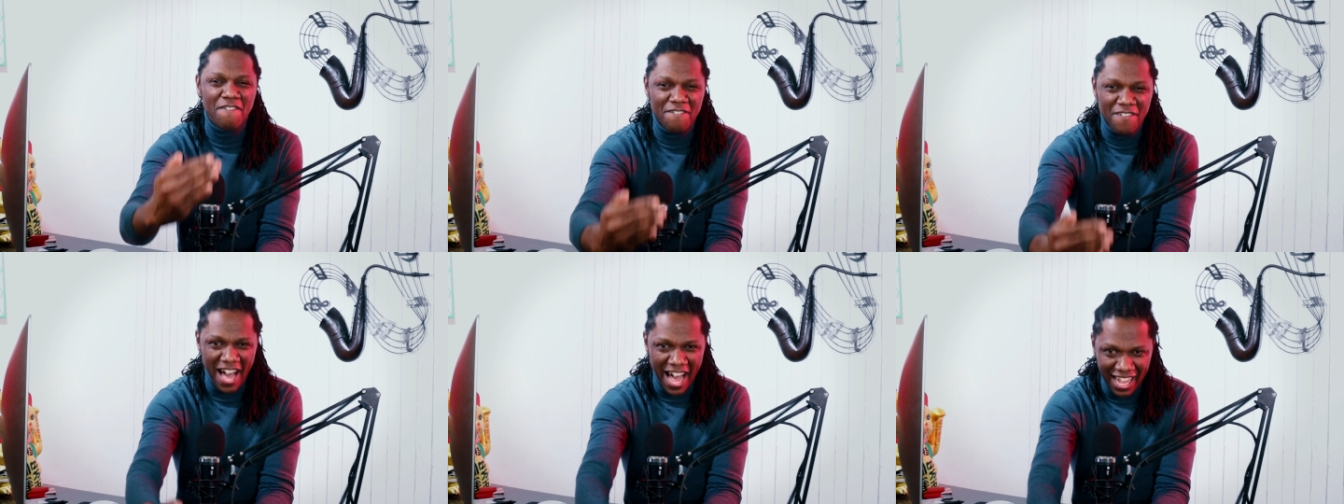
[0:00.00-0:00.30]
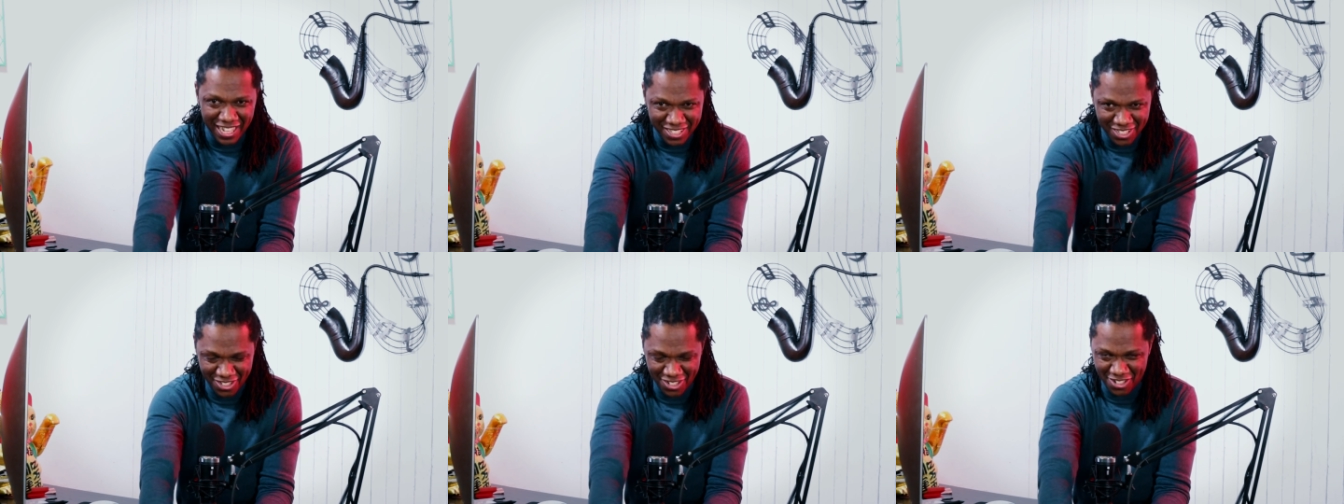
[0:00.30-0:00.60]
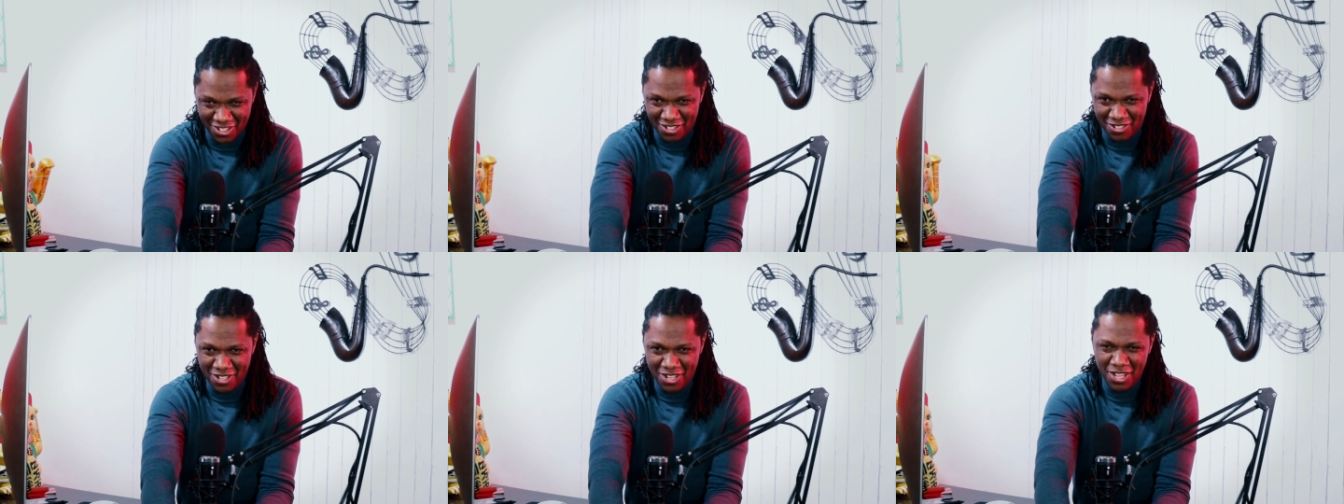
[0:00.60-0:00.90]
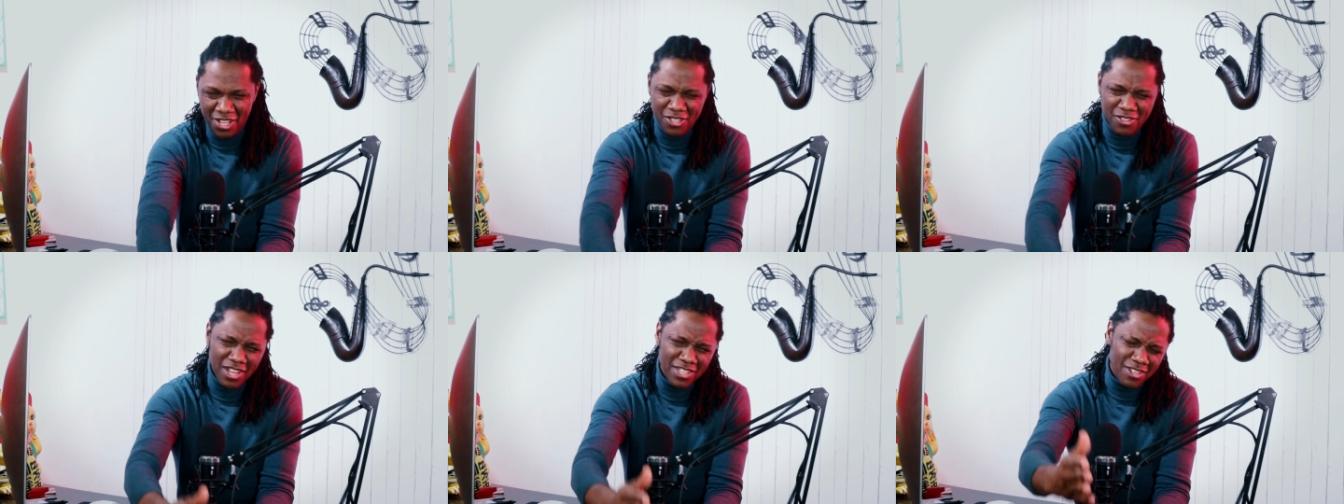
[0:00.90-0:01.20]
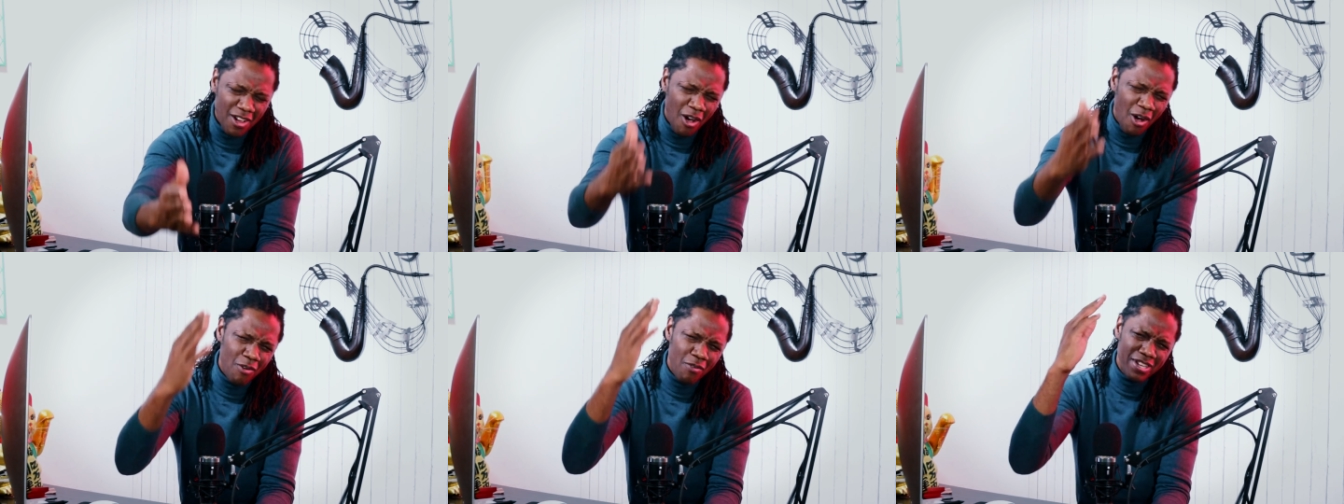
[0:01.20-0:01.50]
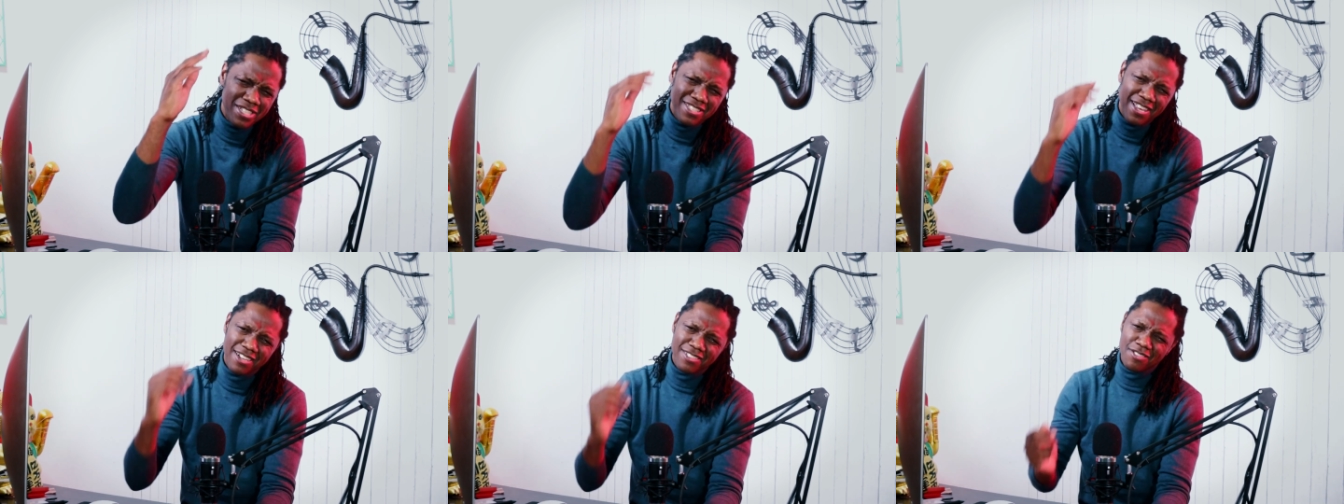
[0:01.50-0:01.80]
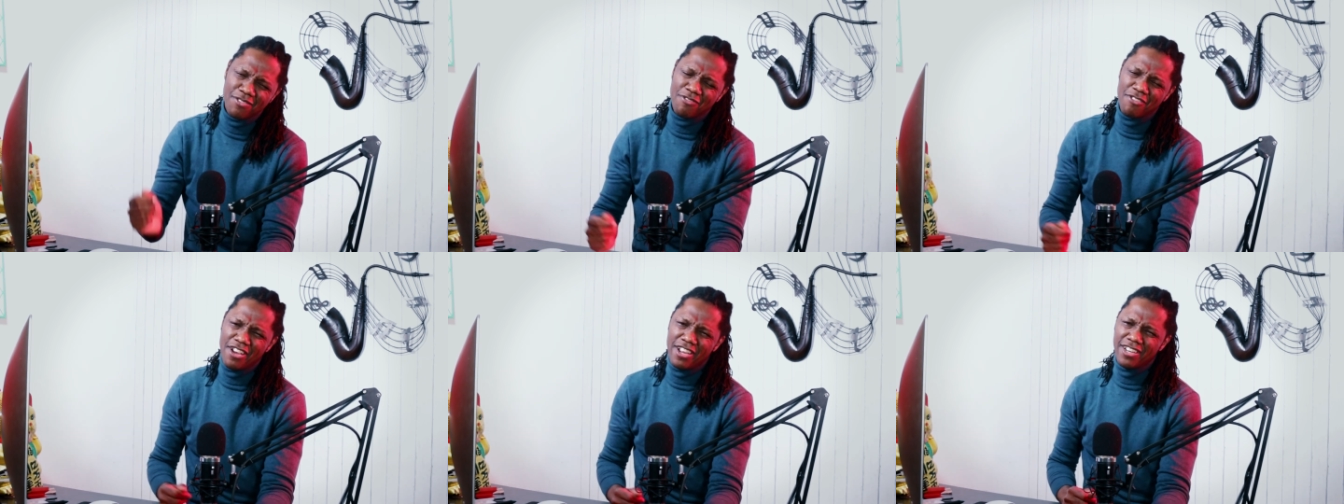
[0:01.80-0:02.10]
faster. So as always,
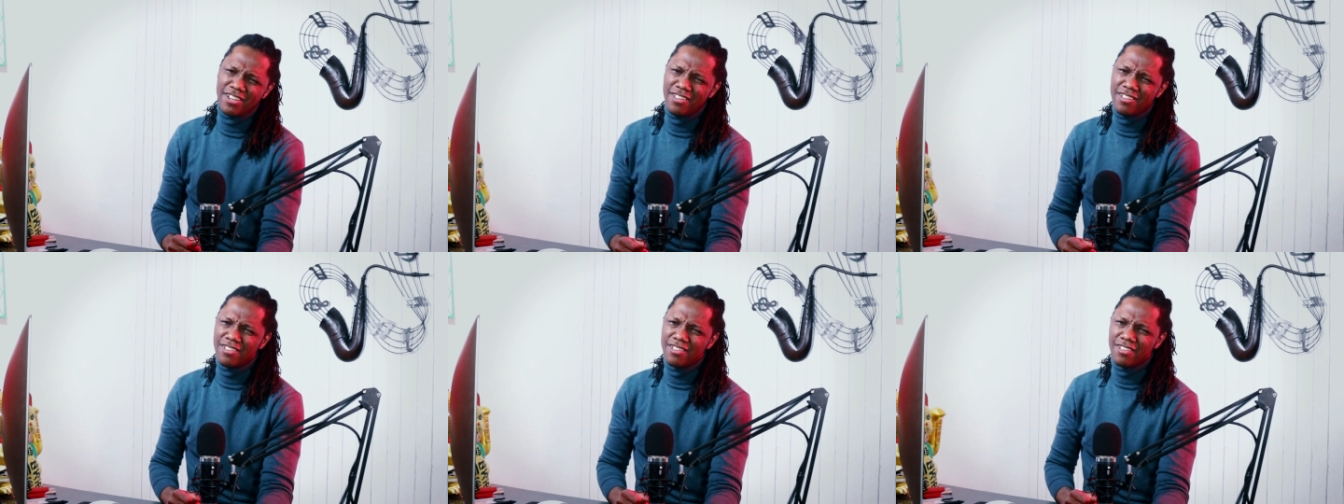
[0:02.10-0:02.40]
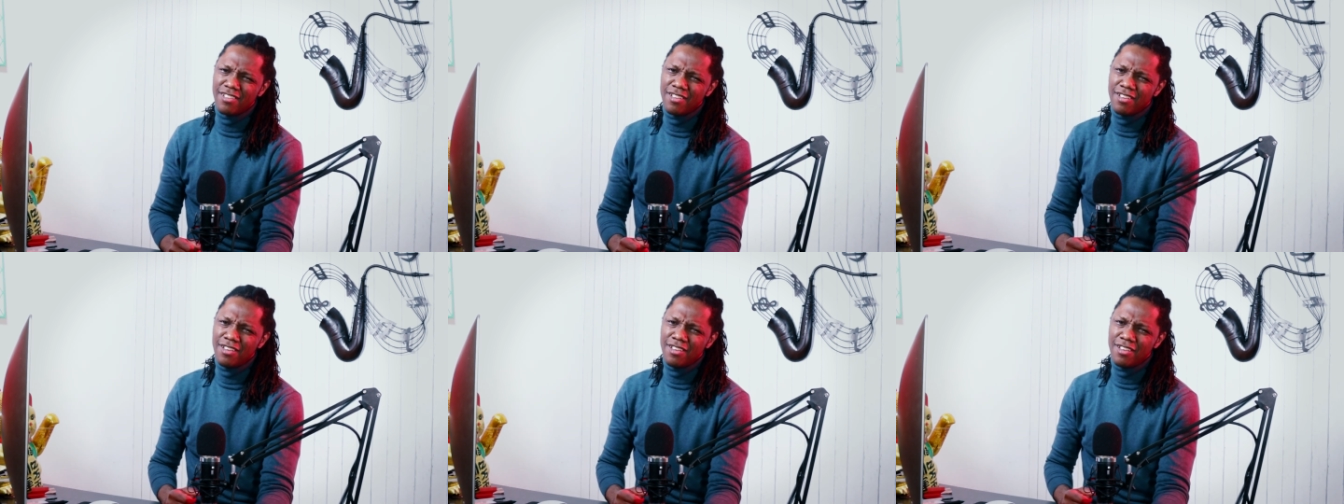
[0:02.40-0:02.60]
Saxo friend,